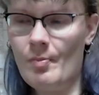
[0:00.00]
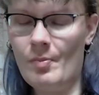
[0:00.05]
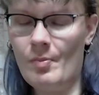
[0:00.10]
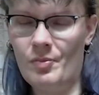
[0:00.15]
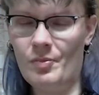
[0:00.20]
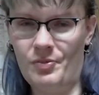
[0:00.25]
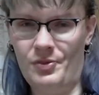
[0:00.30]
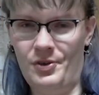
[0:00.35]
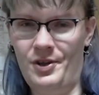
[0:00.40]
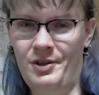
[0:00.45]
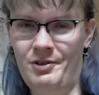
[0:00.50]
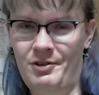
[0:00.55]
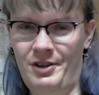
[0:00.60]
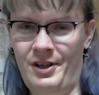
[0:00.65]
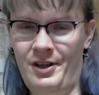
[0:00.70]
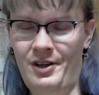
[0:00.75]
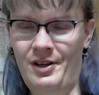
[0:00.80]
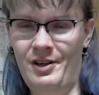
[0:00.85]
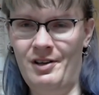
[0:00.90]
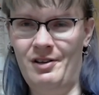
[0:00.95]

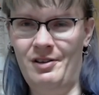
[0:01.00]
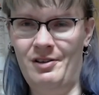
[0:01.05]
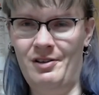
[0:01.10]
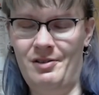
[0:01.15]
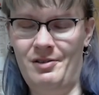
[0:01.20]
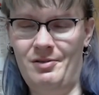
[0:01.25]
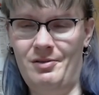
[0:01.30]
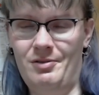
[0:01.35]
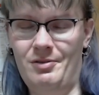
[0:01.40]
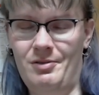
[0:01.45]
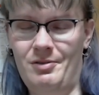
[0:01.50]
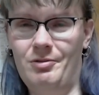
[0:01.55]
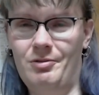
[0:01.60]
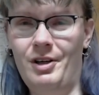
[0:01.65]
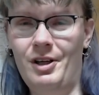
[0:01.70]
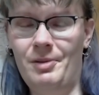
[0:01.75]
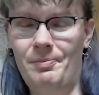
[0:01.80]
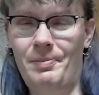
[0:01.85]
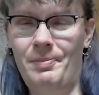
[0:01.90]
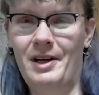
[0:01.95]
real
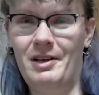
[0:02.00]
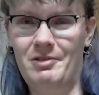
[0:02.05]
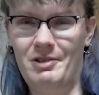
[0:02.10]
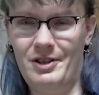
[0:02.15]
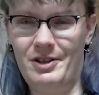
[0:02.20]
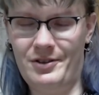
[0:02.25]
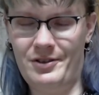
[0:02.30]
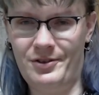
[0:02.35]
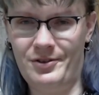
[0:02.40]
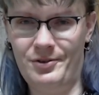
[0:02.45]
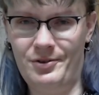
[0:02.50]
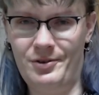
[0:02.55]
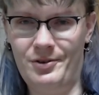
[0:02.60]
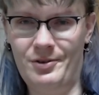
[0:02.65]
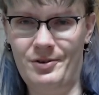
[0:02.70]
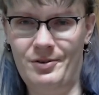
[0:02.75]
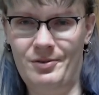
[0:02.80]
willpower to